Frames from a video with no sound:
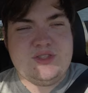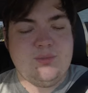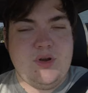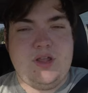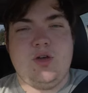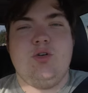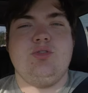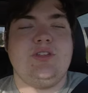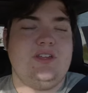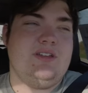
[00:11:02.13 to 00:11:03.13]
the brake
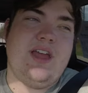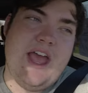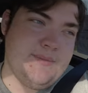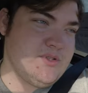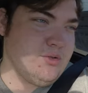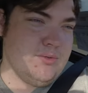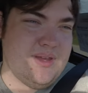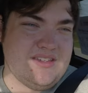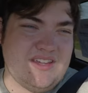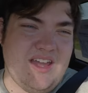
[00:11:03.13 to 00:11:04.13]
hold. Absolutely
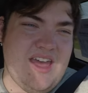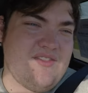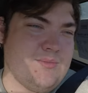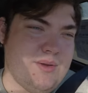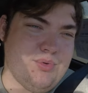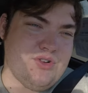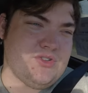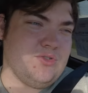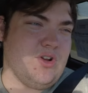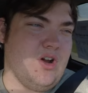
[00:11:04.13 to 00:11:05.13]
amazing. I have it in my
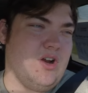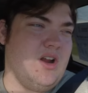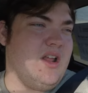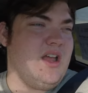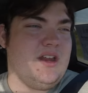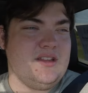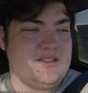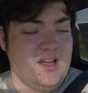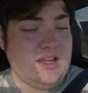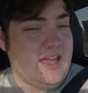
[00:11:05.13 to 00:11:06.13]
personal car, and
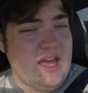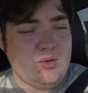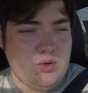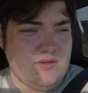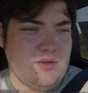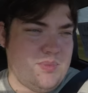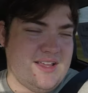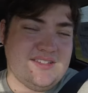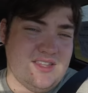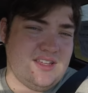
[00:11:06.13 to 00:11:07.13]
it's, again, one of the
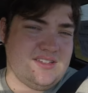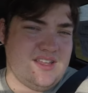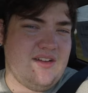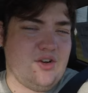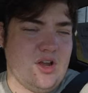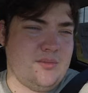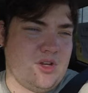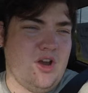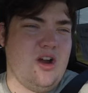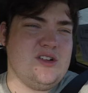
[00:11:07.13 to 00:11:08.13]
best things to ever come to
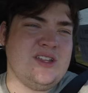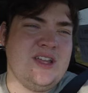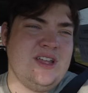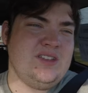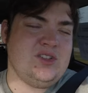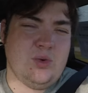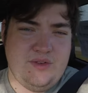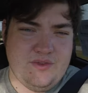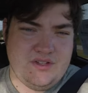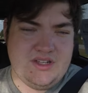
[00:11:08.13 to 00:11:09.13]
cars in the
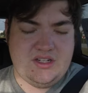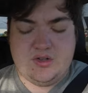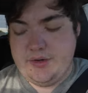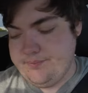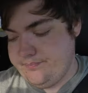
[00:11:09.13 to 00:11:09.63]
21st century.